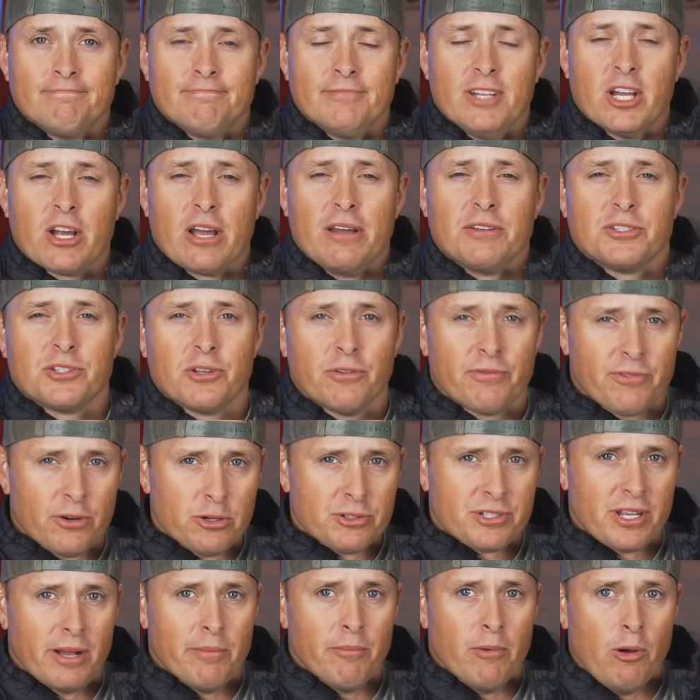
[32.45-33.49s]
Okay, so
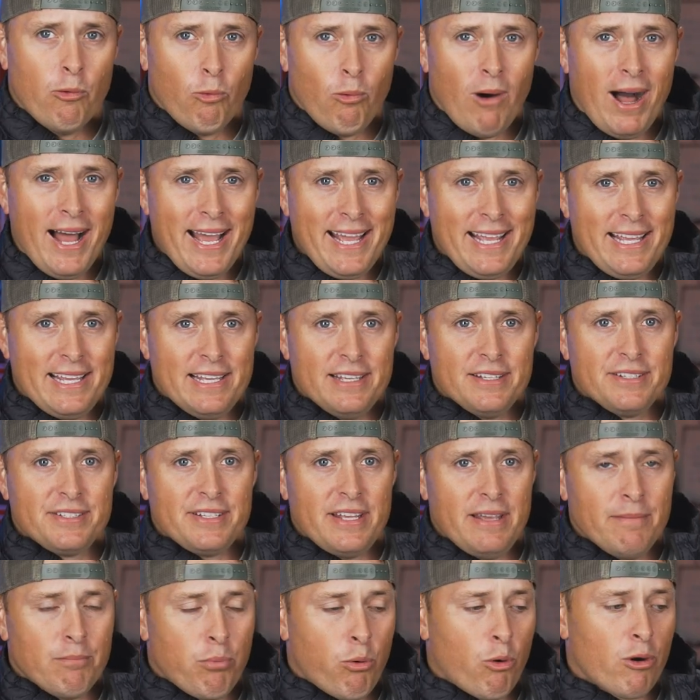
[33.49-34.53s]
first up, why is
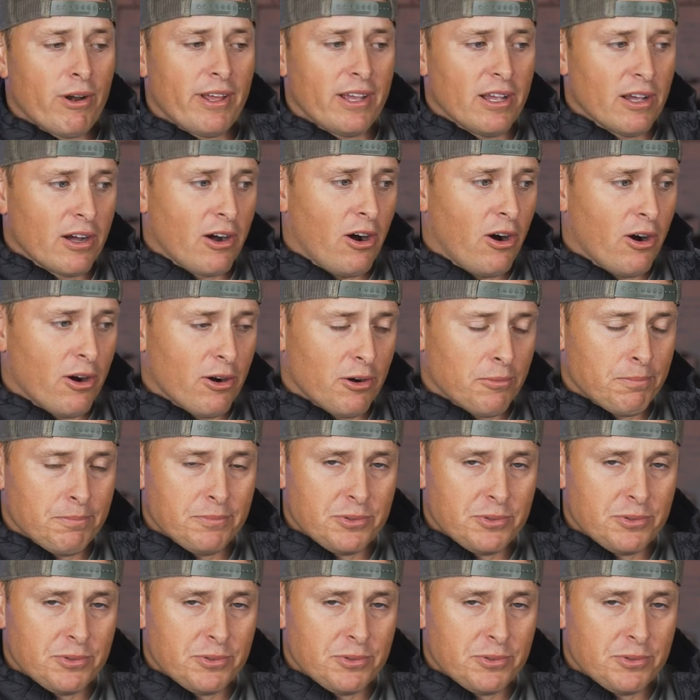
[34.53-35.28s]
importing a car